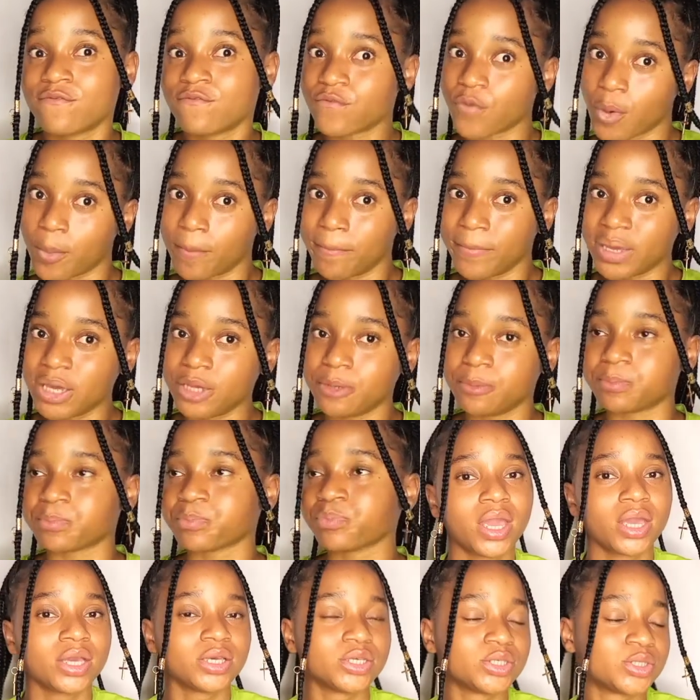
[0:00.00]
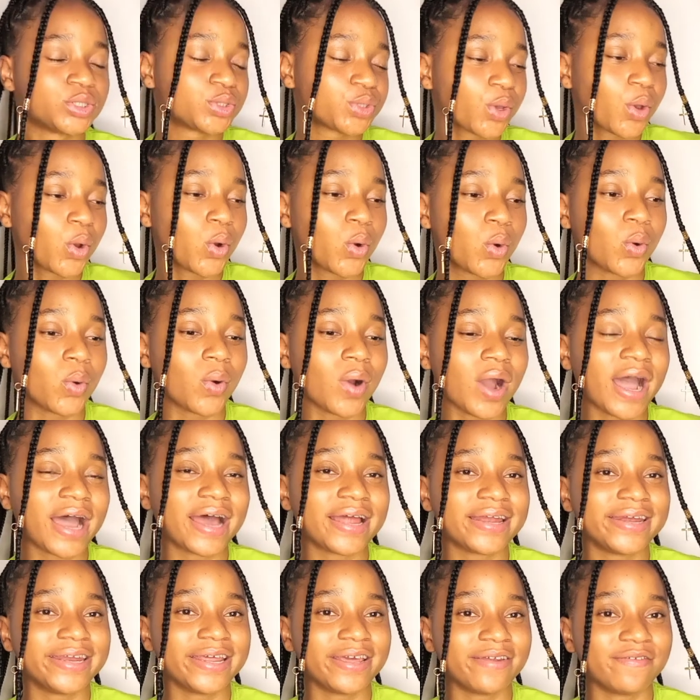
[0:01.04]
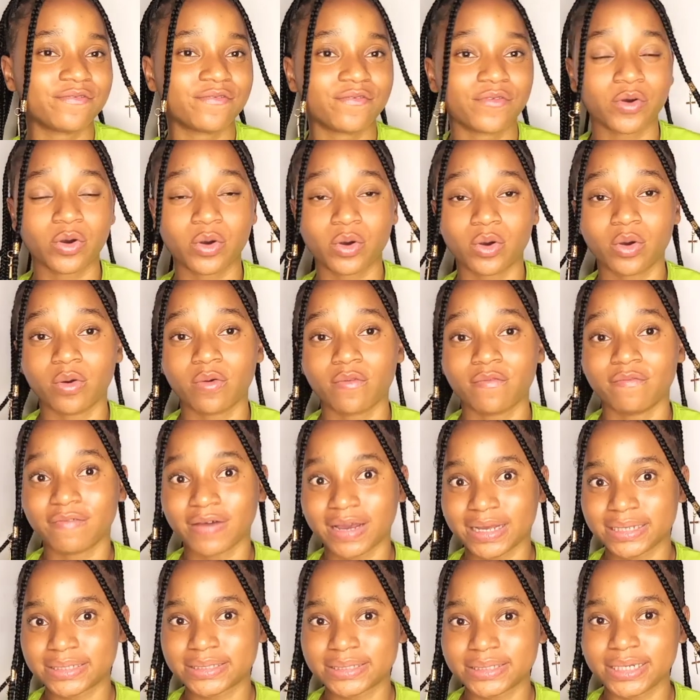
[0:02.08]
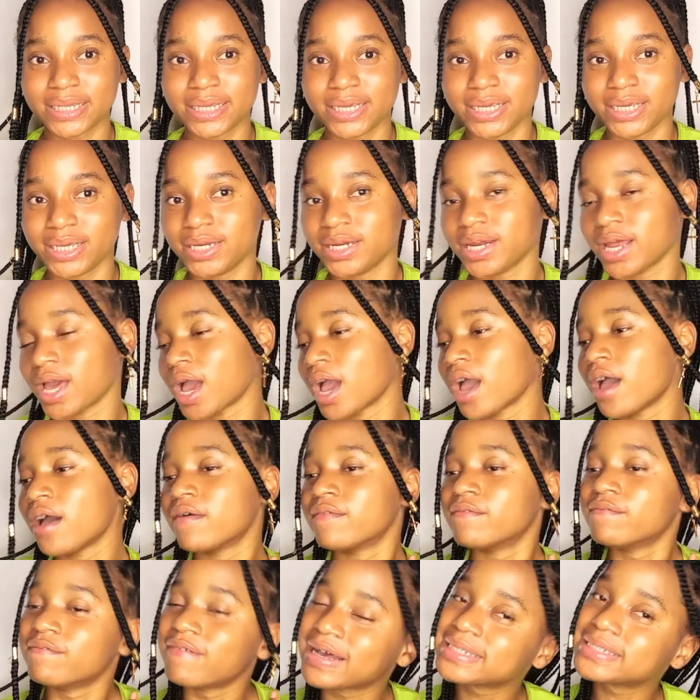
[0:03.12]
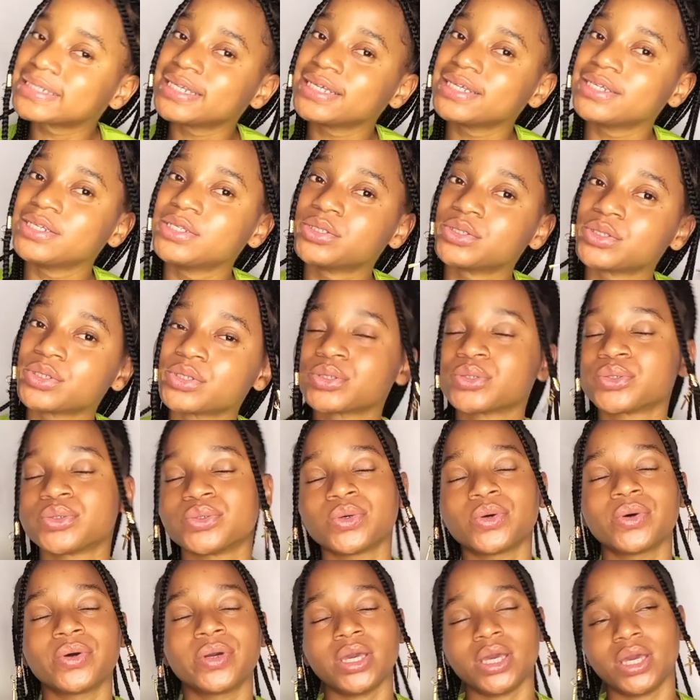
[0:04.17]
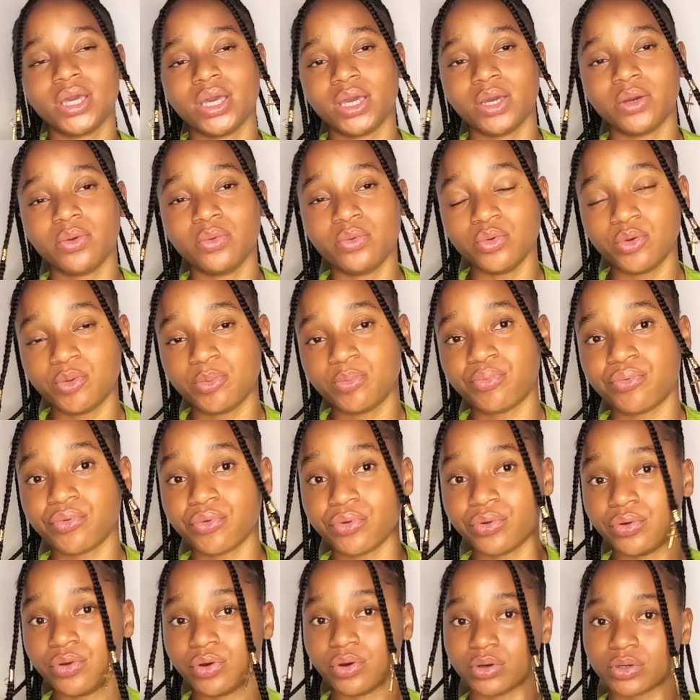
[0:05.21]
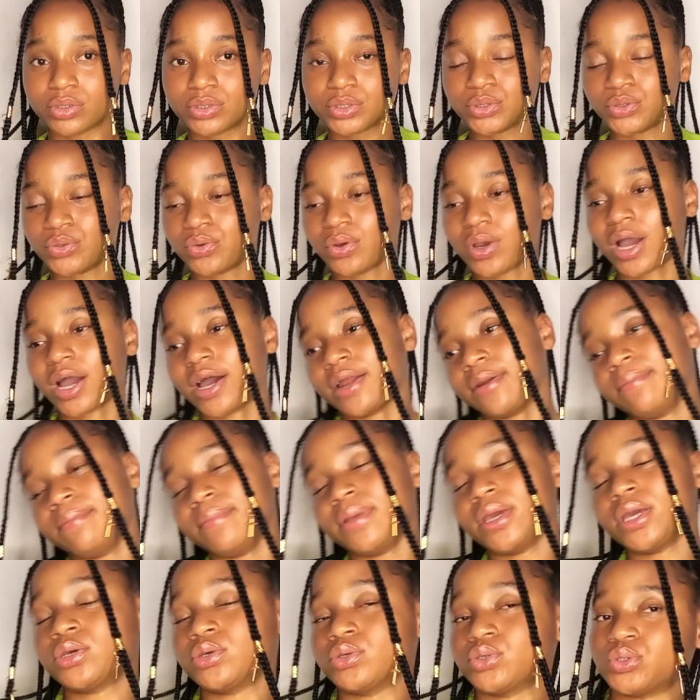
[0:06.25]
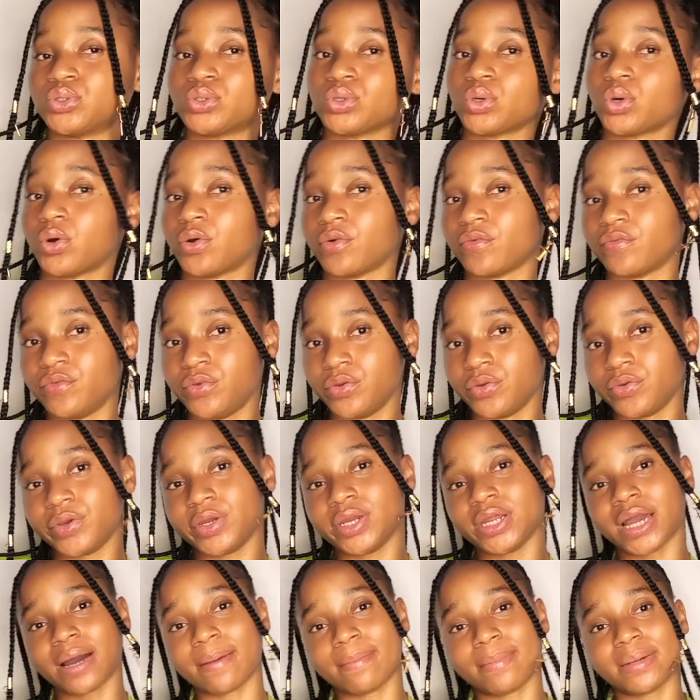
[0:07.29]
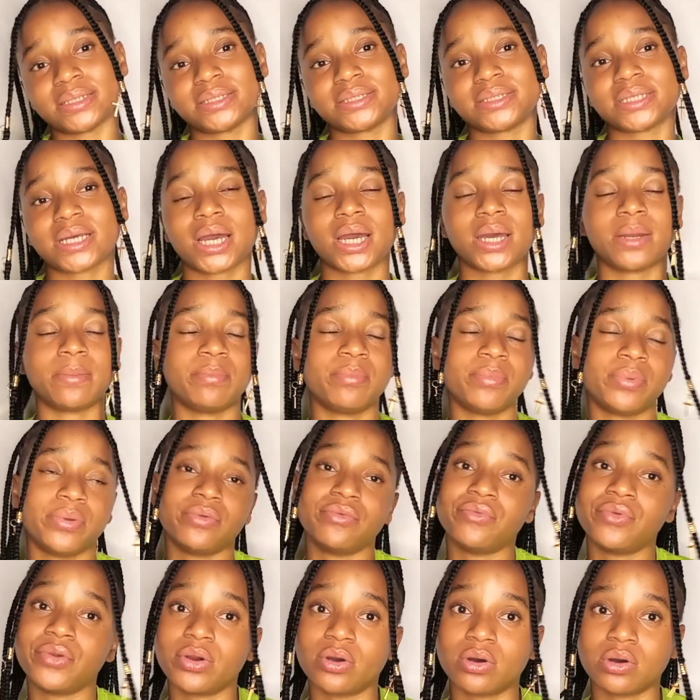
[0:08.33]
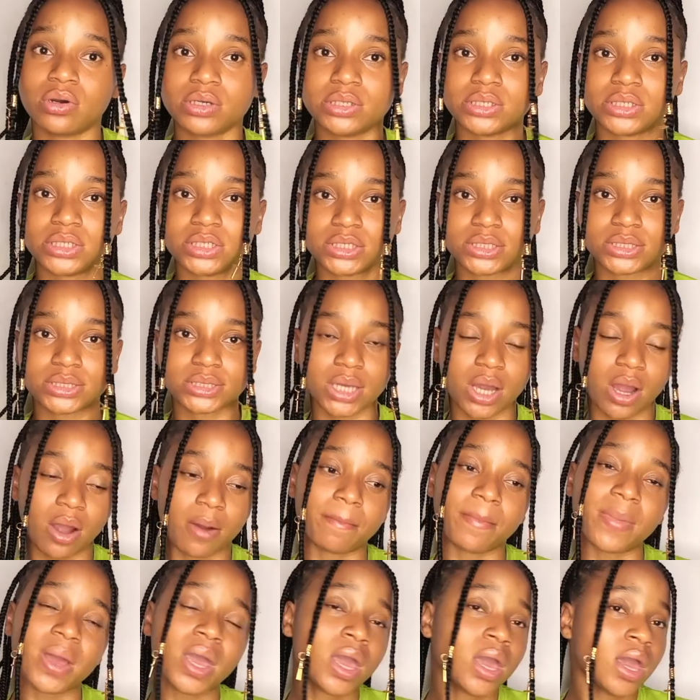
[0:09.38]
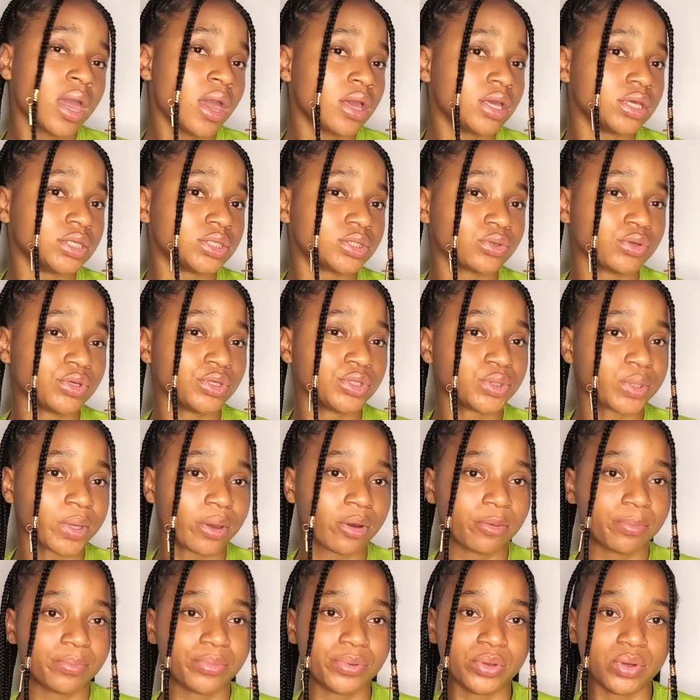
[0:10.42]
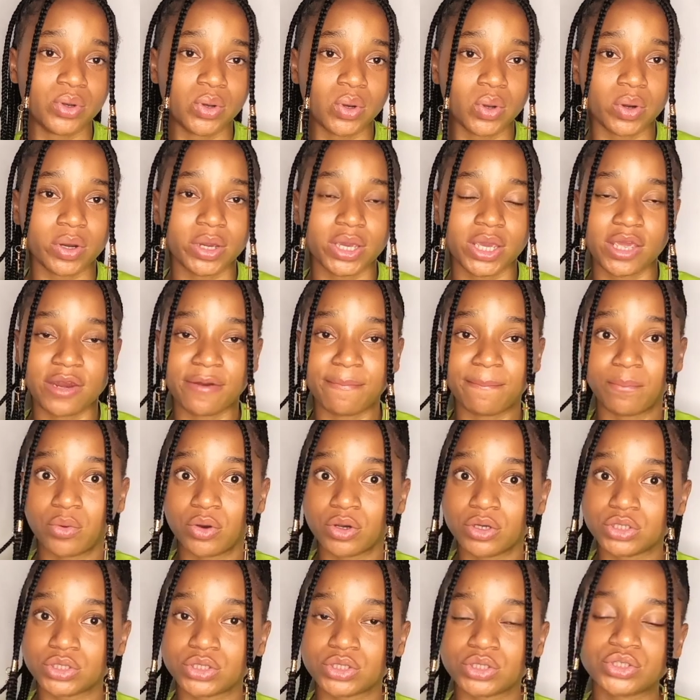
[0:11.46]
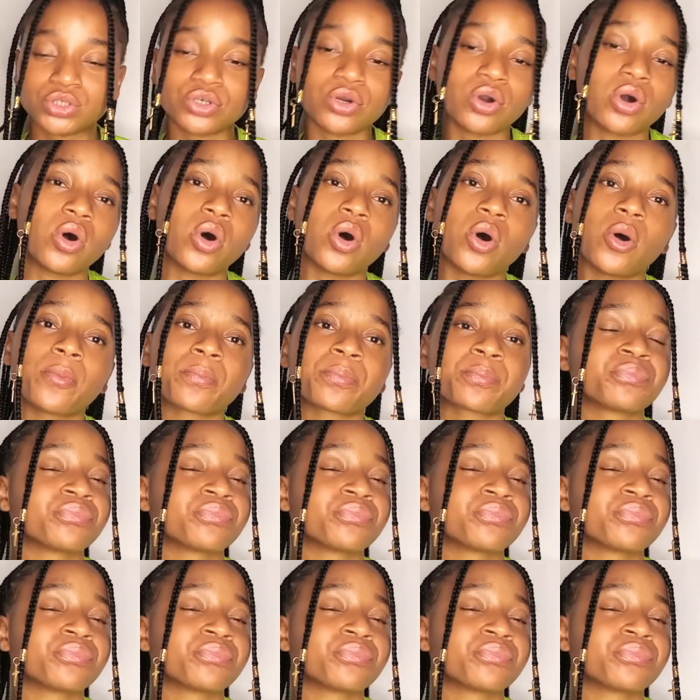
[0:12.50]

for me so and then for vaseline vaseline is also a good product you can make use of during the harmattan period it's um it's going to help you lock in moisture